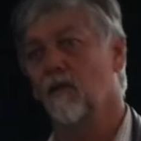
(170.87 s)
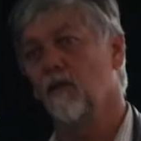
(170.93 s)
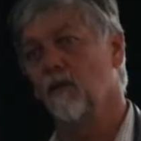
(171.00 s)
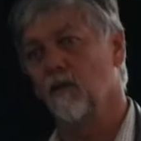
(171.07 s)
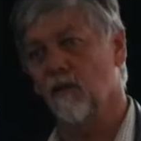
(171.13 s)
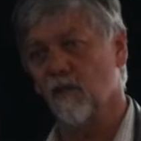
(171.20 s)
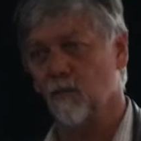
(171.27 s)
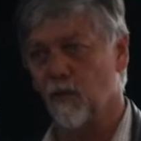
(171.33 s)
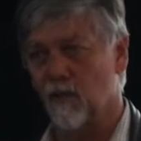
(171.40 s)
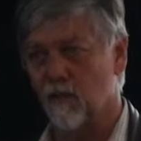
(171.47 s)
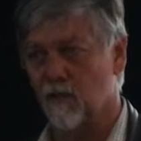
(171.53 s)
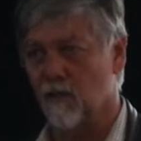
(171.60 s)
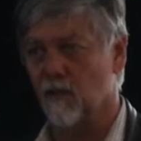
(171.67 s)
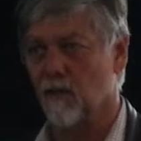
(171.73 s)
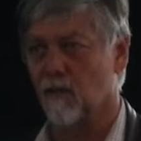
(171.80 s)
thought I knew the
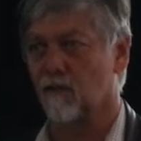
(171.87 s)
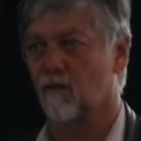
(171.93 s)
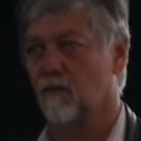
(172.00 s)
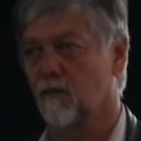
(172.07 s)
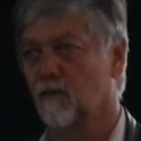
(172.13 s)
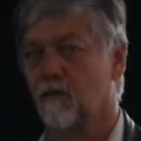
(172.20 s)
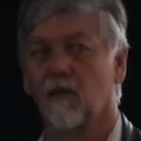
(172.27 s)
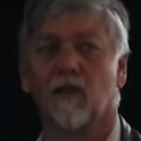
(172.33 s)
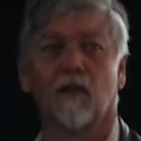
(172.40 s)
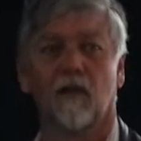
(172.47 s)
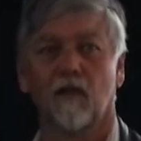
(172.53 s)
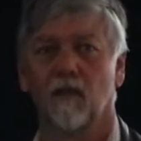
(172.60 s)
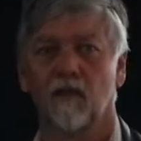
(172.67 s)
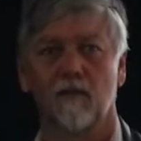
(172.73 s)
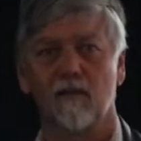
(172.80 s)
species, just
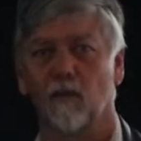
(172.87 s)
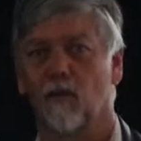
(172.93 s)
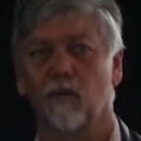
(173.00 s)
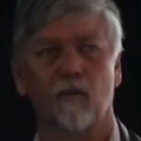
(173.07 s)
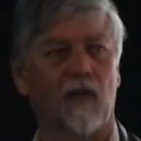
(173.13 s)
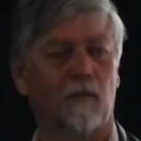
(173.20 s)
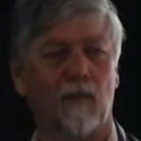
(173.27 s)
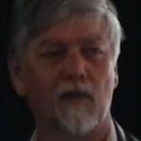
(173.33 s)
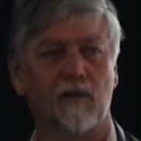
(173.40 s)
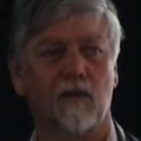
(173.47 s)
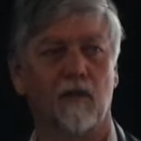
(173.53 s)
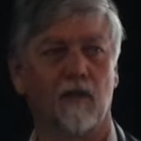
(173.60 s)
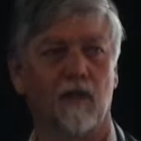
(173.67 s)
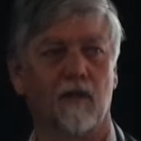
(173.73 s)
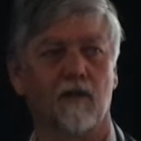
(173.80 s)
someone mentioned
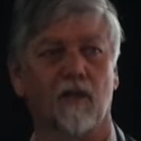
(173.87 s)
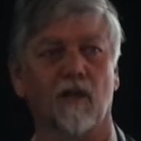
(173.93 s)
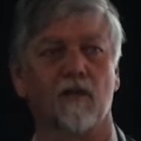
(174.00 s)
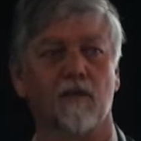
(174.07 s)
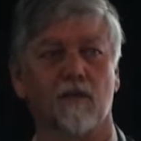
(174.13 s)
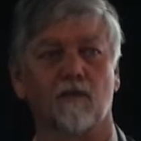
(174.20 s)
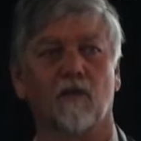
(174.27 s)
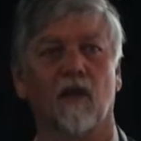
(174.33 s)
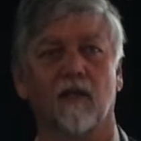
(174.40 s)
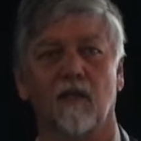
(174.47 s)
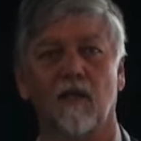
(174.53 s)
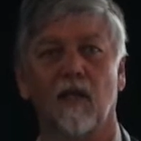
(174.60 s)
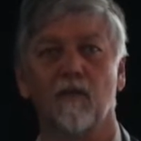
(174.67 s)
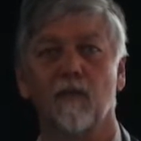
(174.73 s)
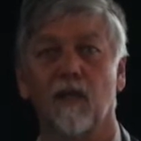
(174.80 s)
earlier, don't just write
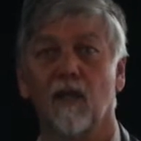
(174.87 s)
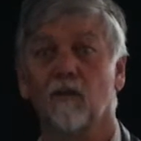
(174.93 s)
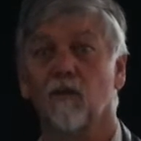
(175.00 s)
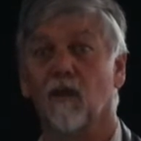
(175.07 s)
the name down.